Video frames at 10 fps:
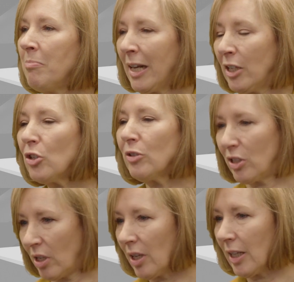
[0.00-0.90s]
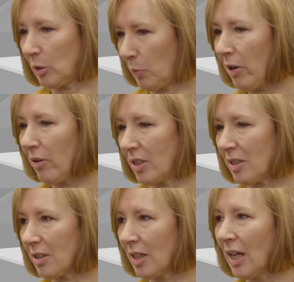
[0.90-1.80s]
manage your internal
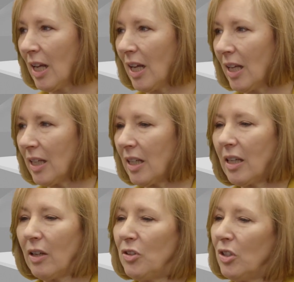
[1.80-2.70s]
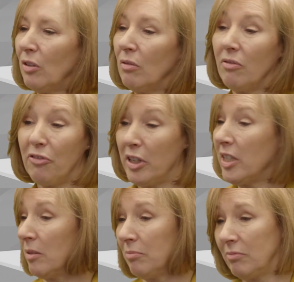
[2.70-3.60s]
experience gives you
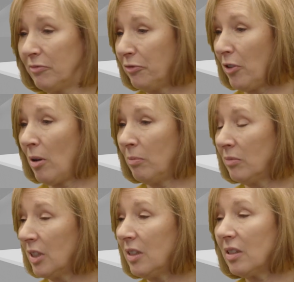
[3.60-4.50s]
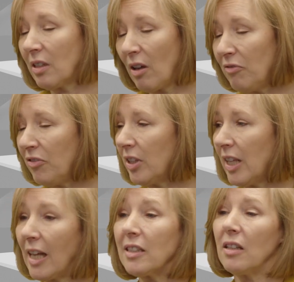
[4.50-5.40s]
freedom from the discomfort,
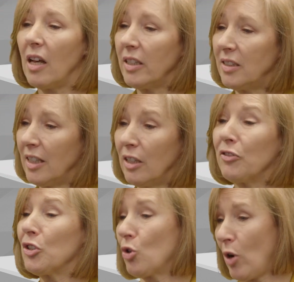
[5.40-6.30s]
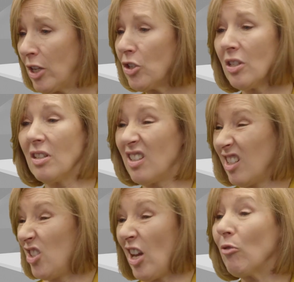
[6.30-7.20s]
the anxiety, the frustrations
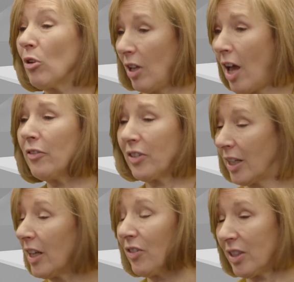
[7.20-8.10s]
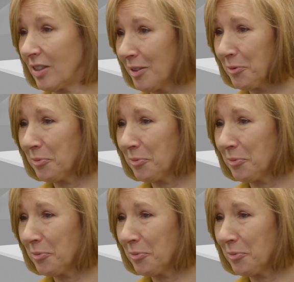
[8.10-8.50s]
that general life can give us.